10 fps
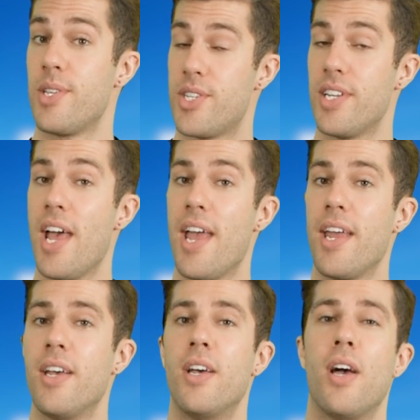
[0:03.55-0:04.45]

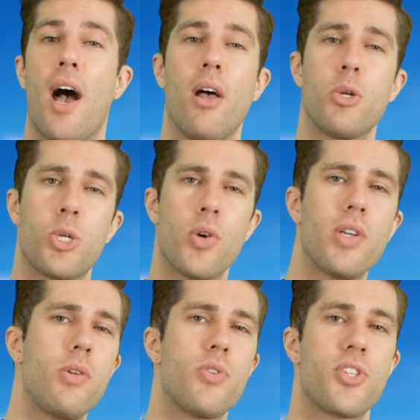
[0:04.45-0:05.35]
Today, I'll show
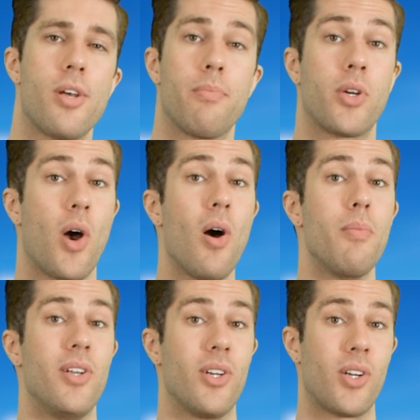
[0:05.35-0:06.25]
you some
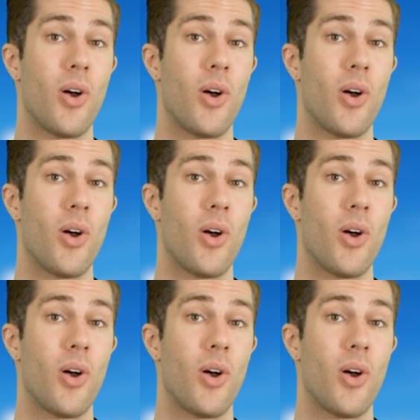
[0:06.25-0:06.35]
common